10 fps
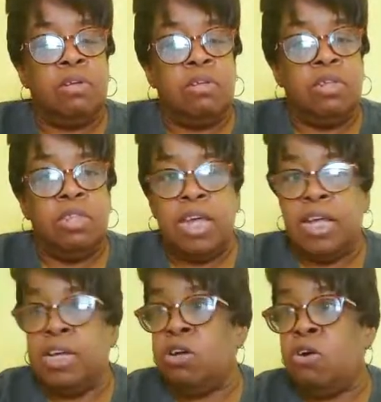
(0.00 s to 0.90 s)

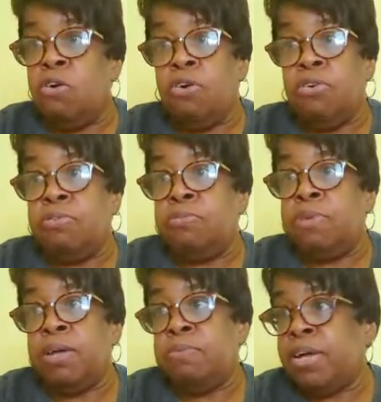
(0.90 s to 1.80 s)
synthetic yarn,
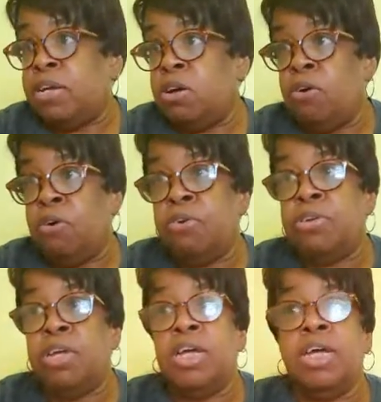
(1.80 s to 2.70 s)
man-made yarn.
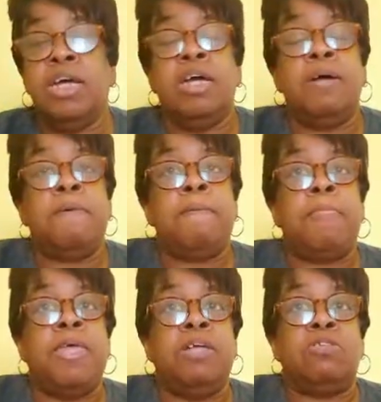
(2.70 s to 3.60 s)

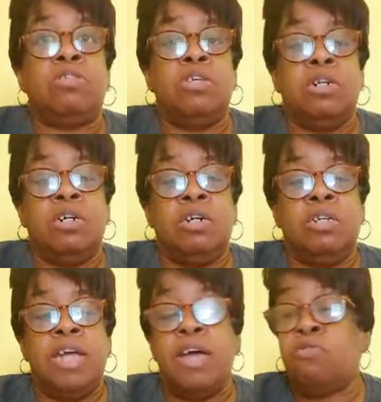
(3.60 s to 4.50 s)
It's the
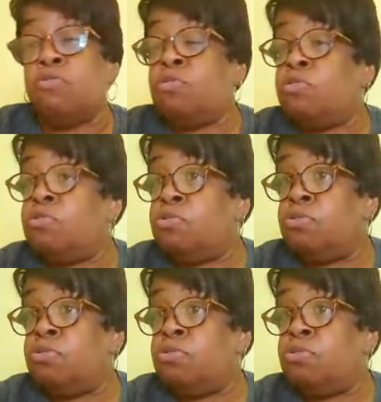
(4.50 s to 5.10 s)
natural